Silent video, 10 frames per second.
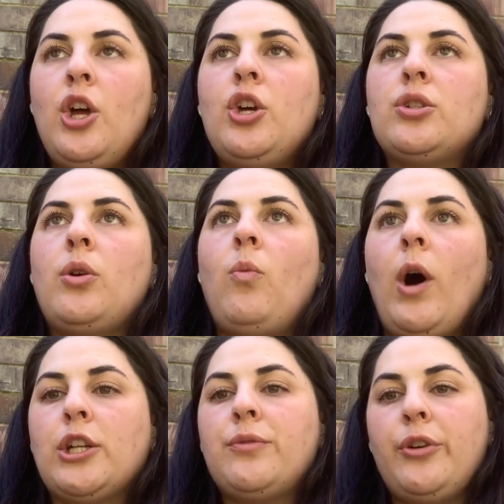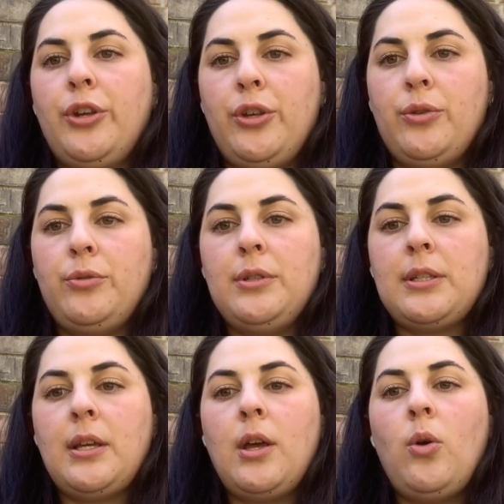So watch for
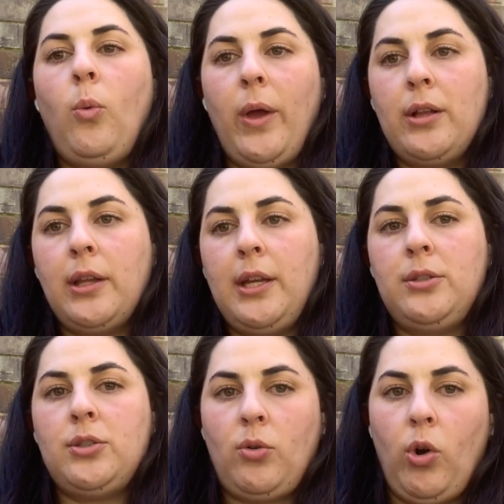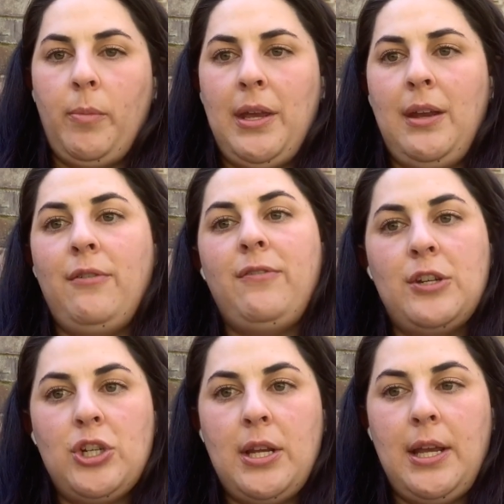cues. Wiggling, squirming,
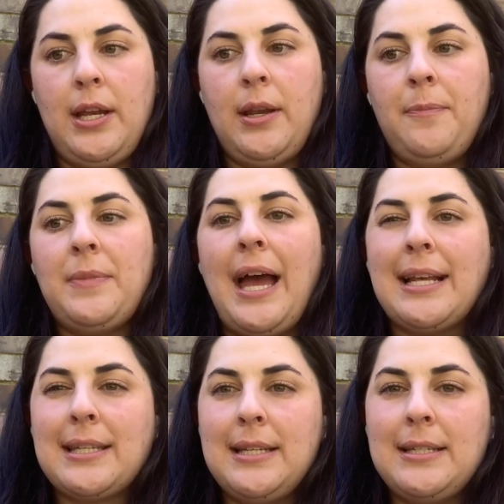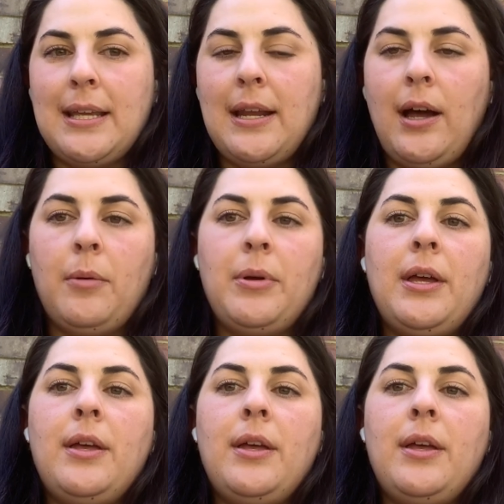fidgeting, asking to get up.